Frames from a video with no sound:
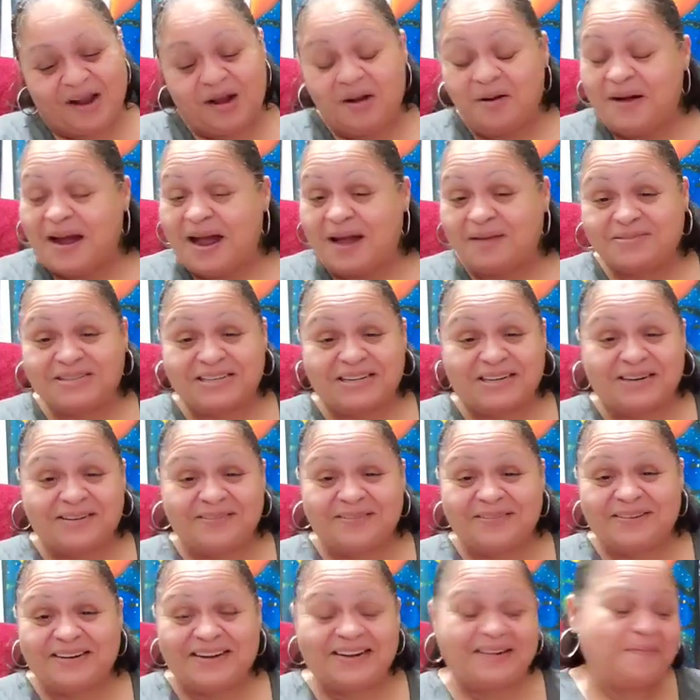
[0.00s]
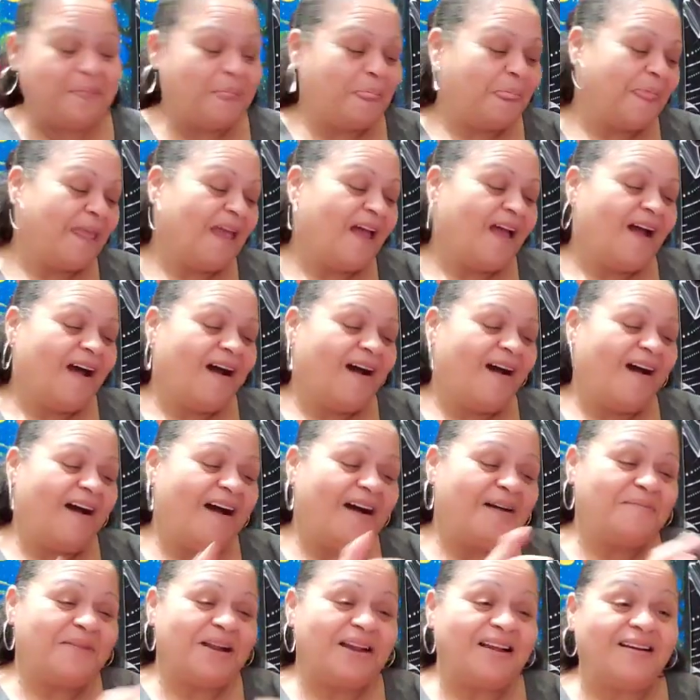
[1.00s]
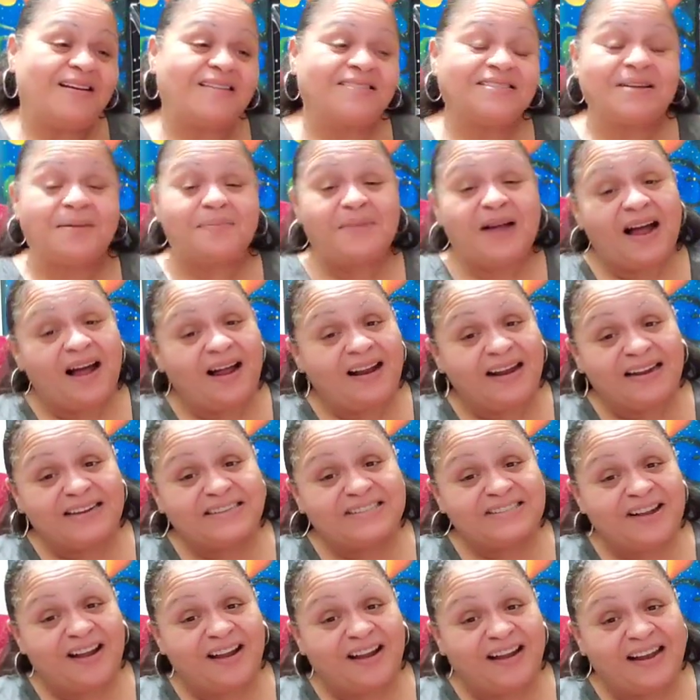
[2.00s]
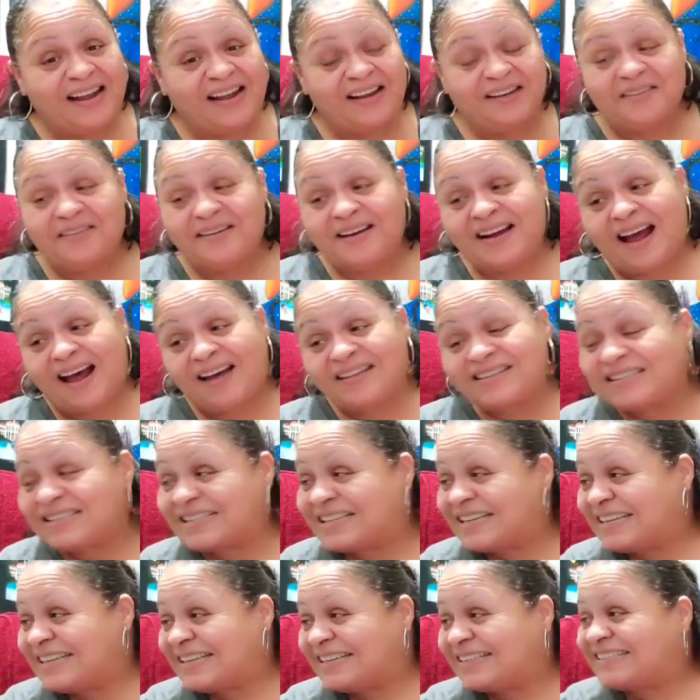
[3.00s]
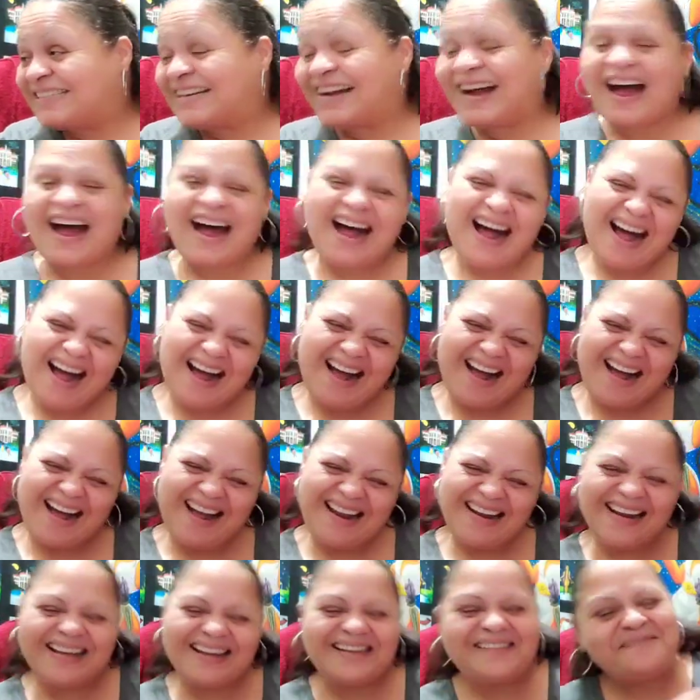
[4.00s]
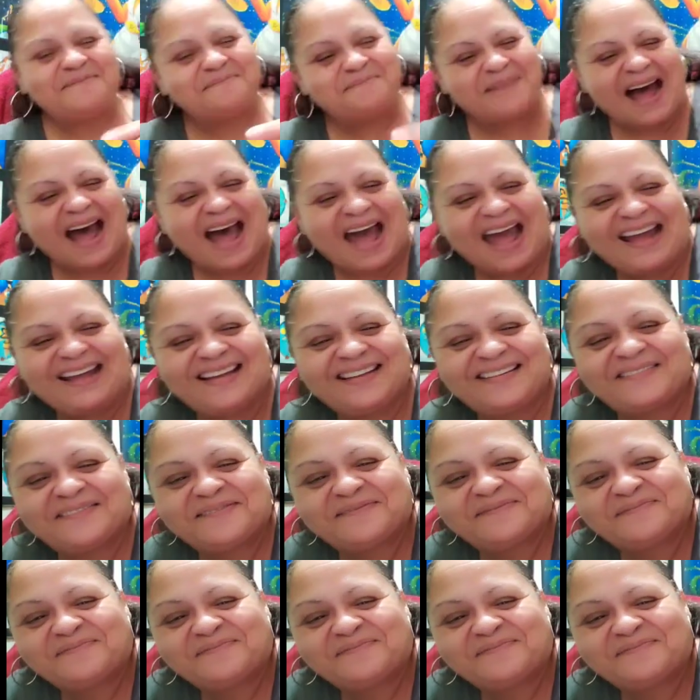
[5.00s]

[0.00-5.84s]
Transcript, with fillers: Oh, absolutely. All right, my loves, I'm going to holler at y'all later, and I'll see you. I'll holler. Bye.